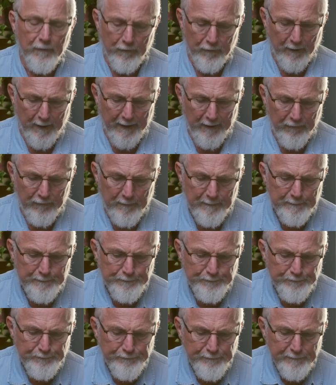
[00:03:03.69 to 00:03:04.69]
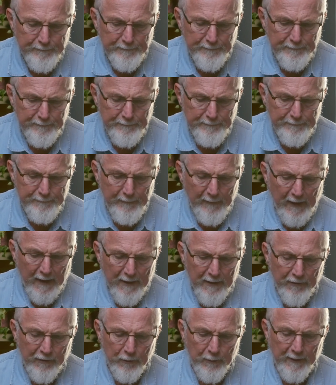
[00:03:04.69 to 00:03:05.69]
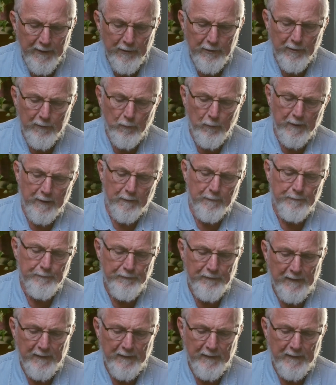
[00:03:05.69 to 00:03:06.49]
Christ, doing goodwill.